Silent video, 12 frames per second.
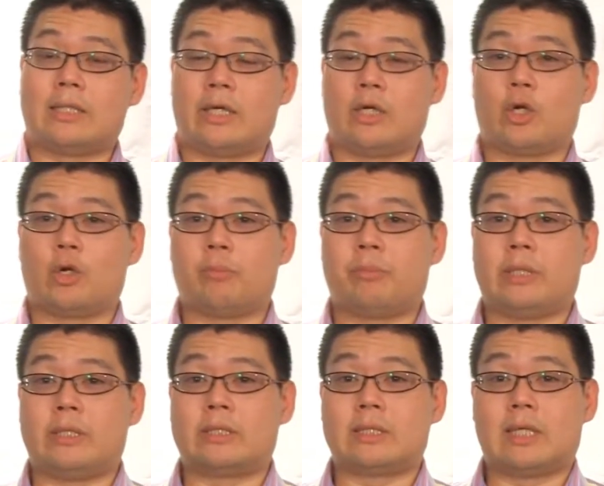get
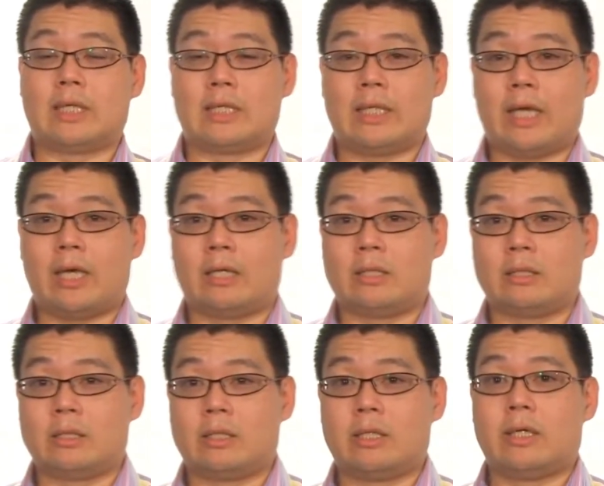herpes
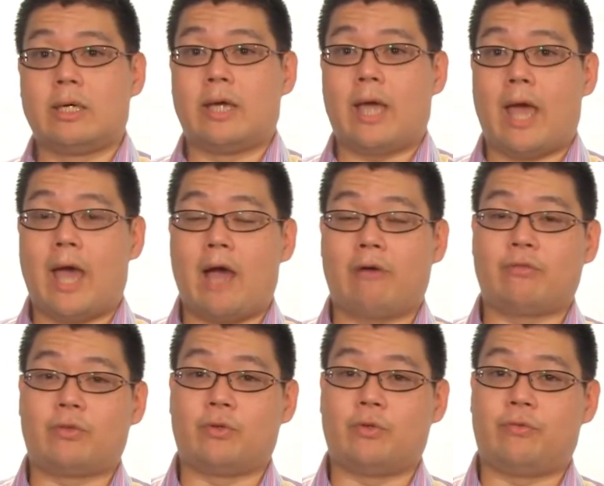again
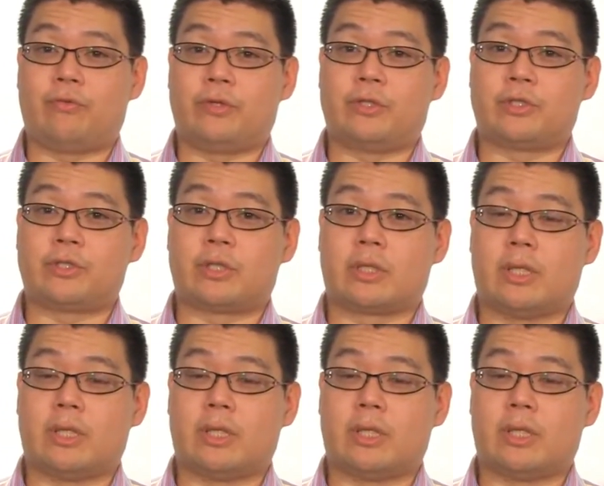after you finish the